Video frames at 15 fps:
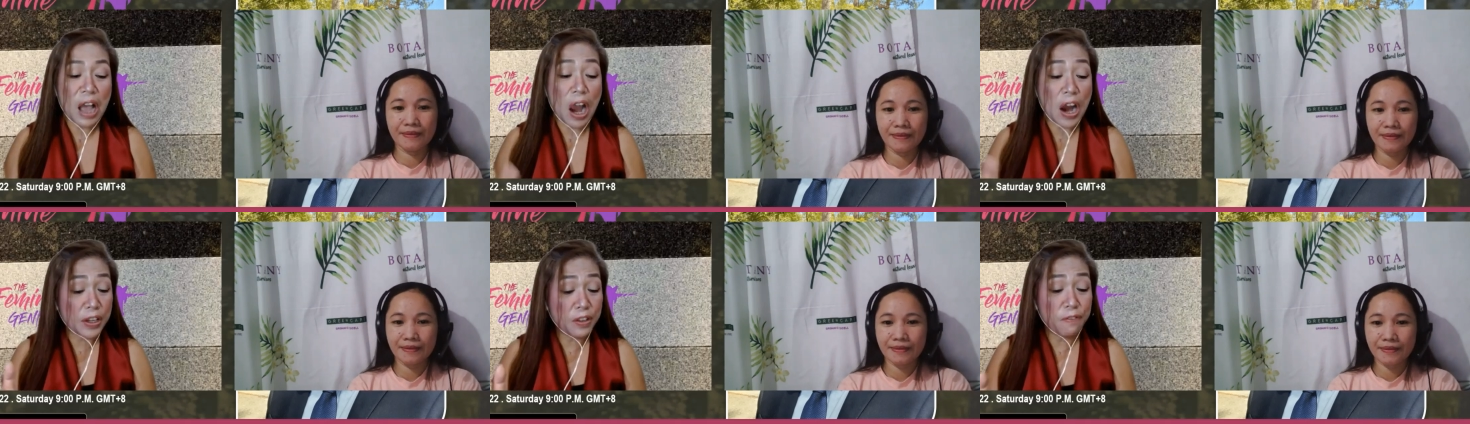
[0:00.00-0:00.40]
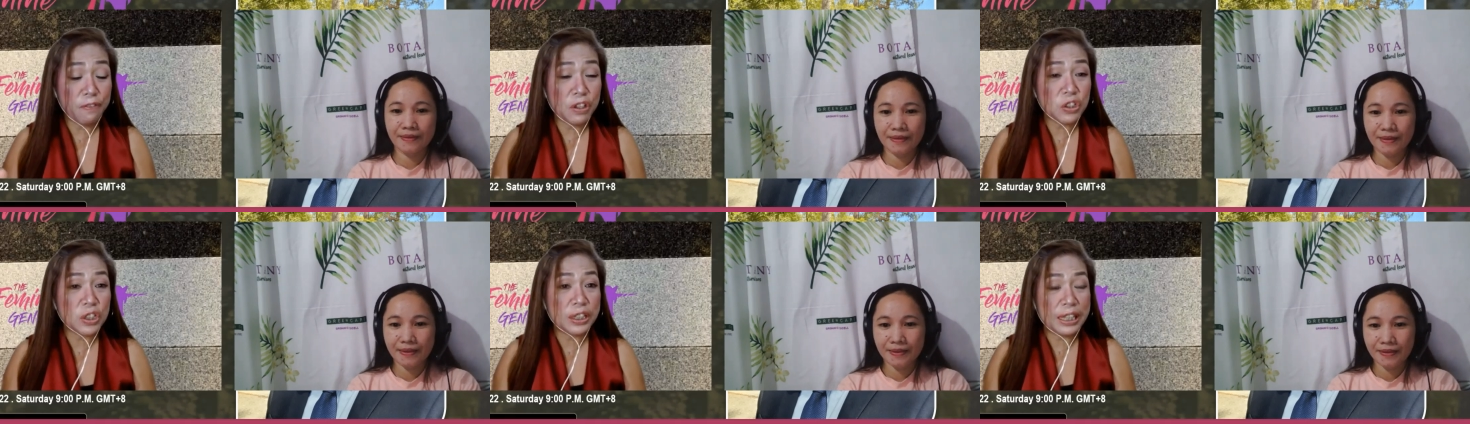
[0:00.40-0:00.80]

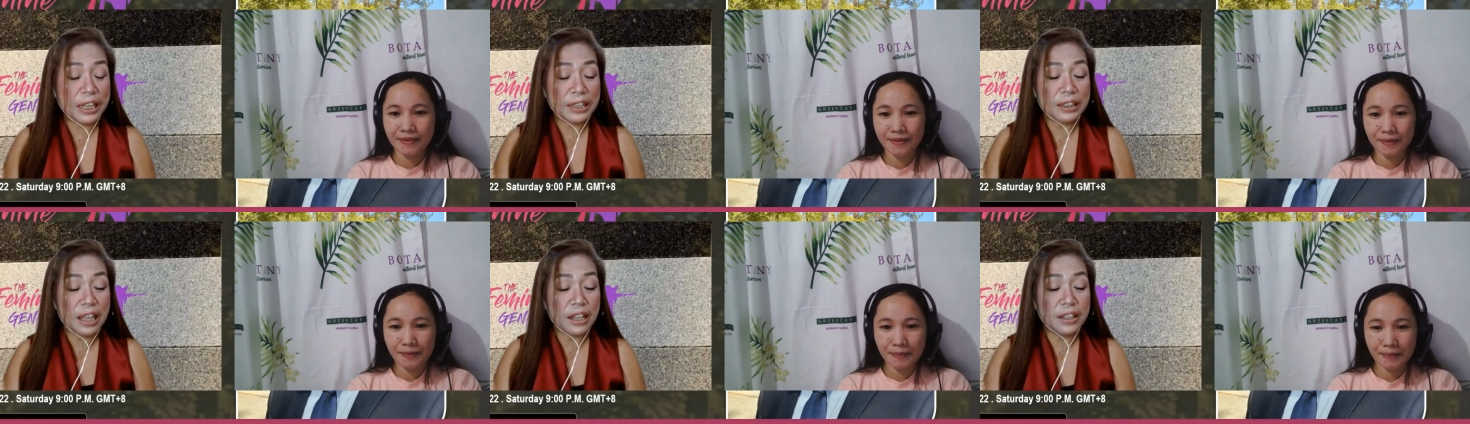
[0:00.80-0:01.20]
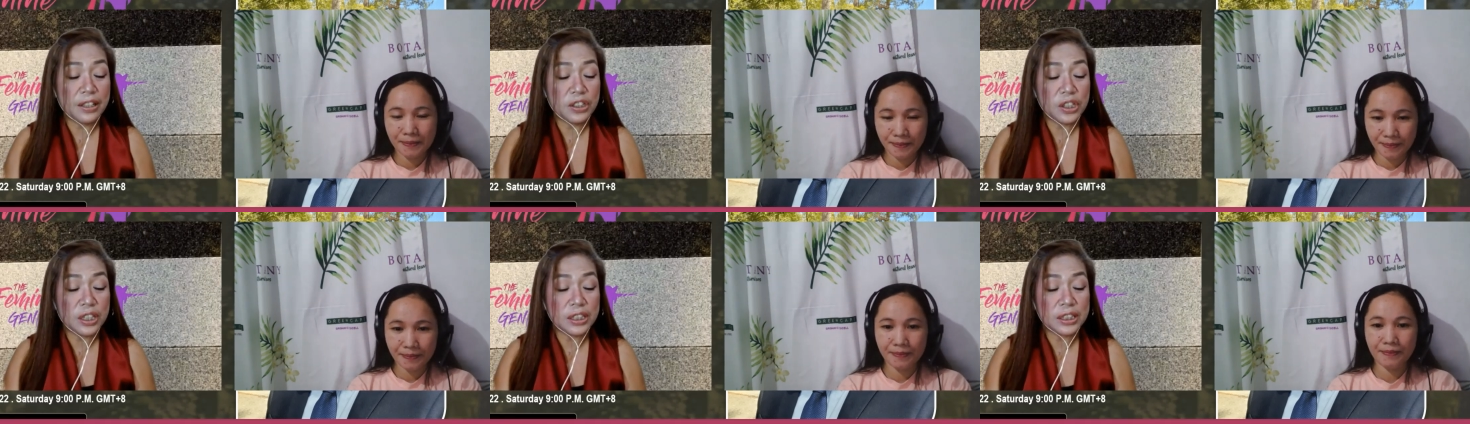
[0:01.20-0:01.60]
Speaker 1: artificial
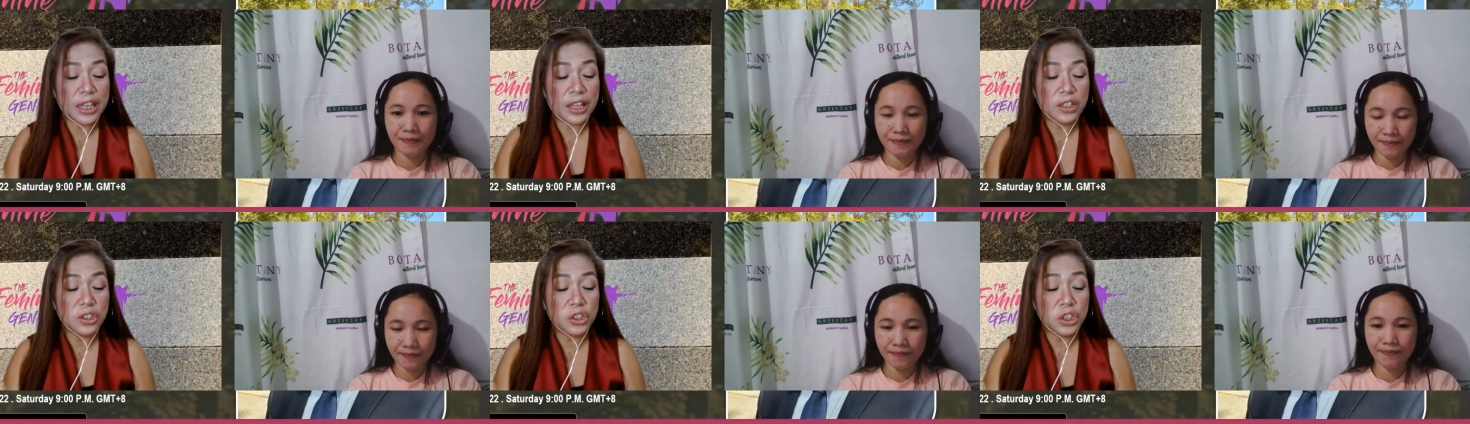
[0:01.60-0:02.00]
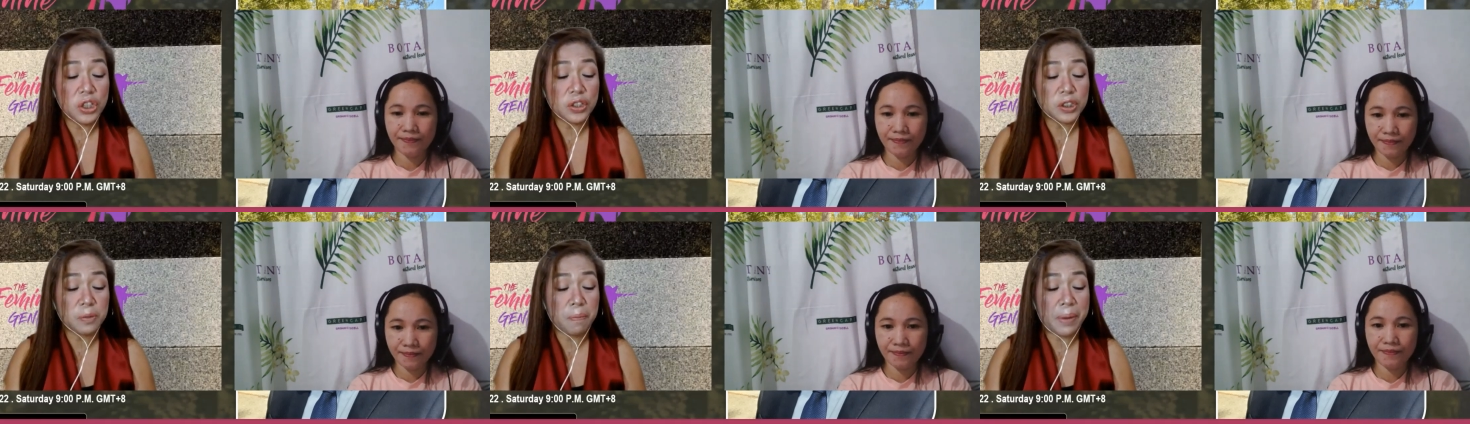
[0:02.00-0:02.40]
intelligence, and
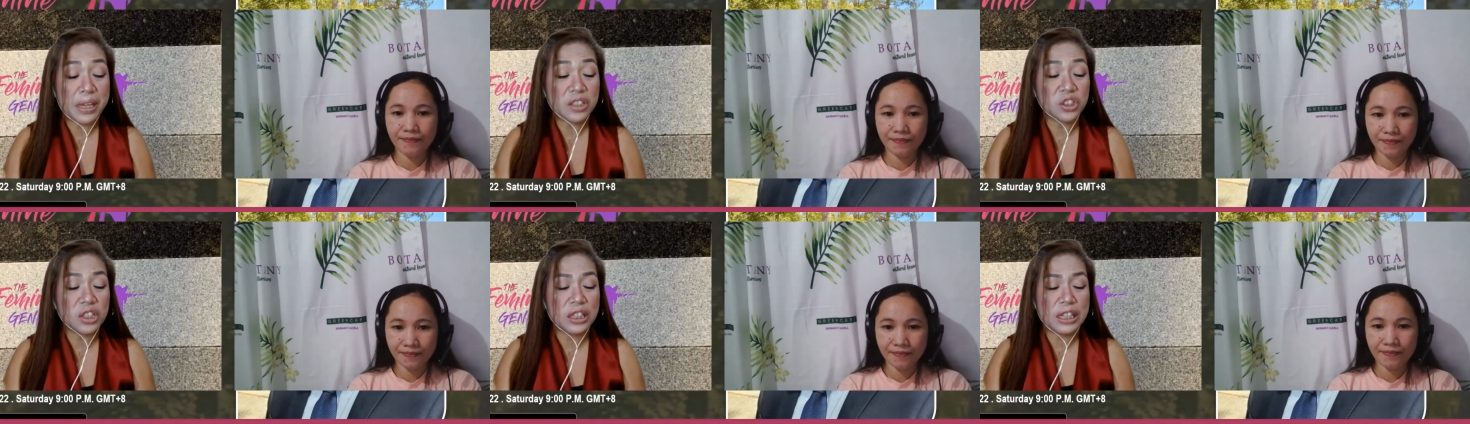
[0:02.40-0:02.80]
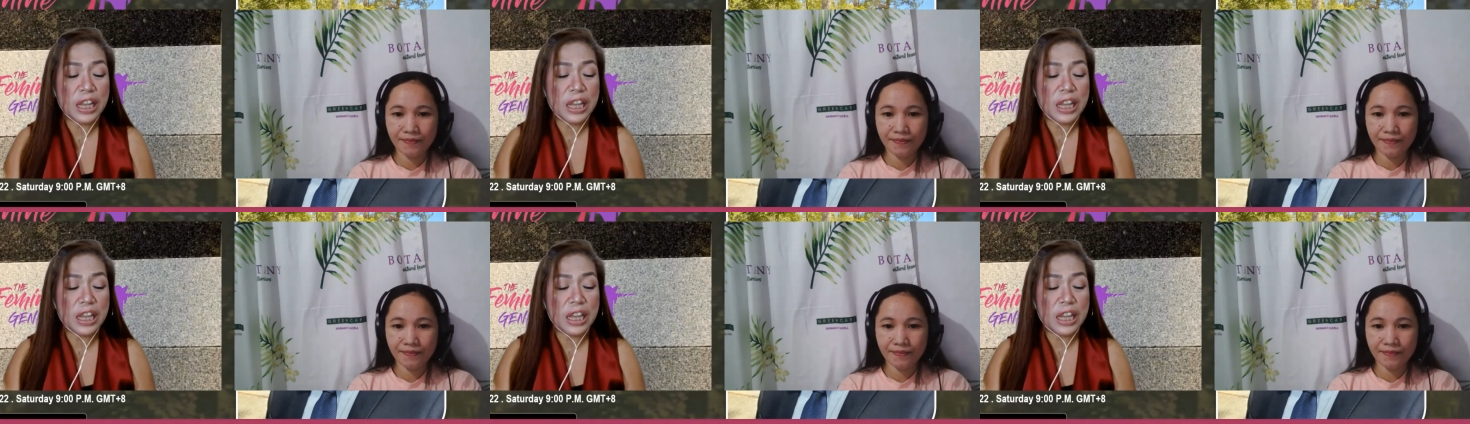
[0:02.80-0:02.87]
geospatial